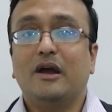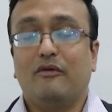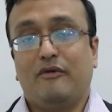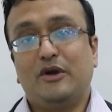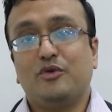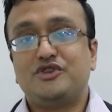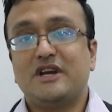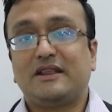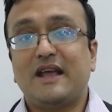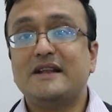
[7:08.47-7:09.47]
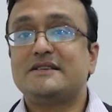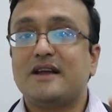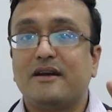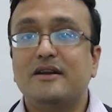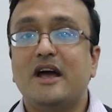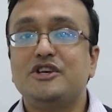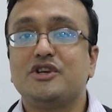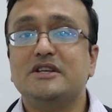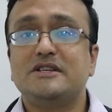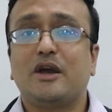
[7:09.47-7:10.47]
Well, to check that,
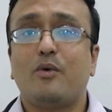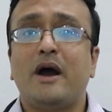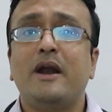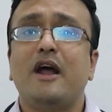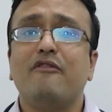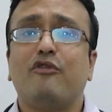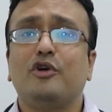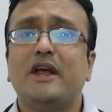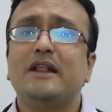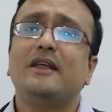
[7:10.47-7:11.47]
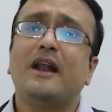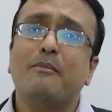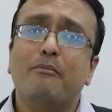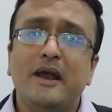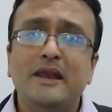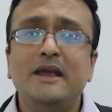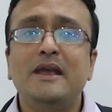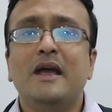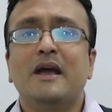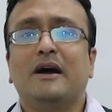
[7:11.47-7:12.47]
standardization is required, and for that there are
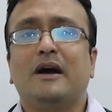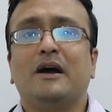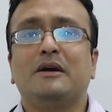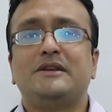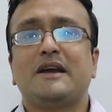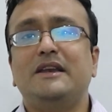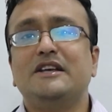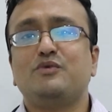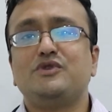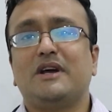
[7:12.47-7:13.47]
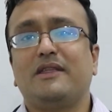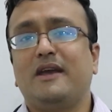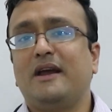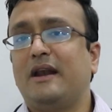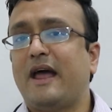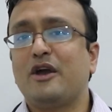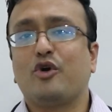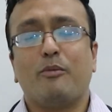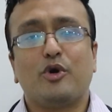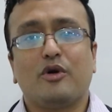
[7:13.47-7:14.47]
many techniques which are there, like
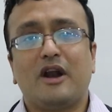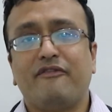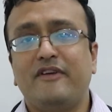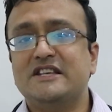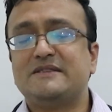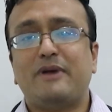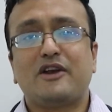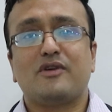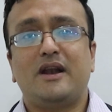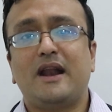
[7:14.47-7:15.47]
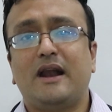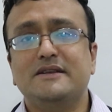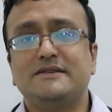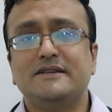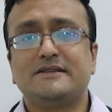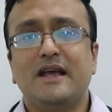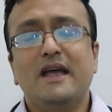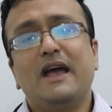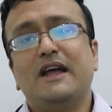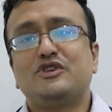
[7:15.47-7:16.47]
chromatography, spectral analysis,
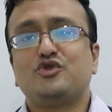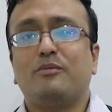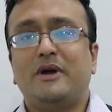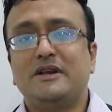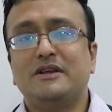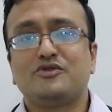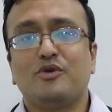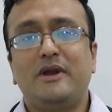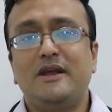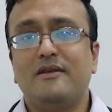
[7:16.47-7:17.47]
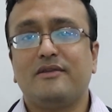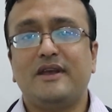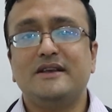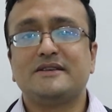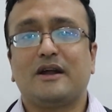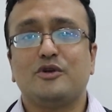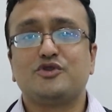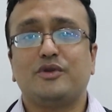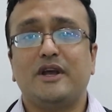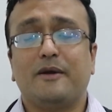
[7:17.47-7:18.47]
and so many other things are
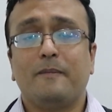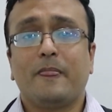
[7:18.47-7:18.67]
also there.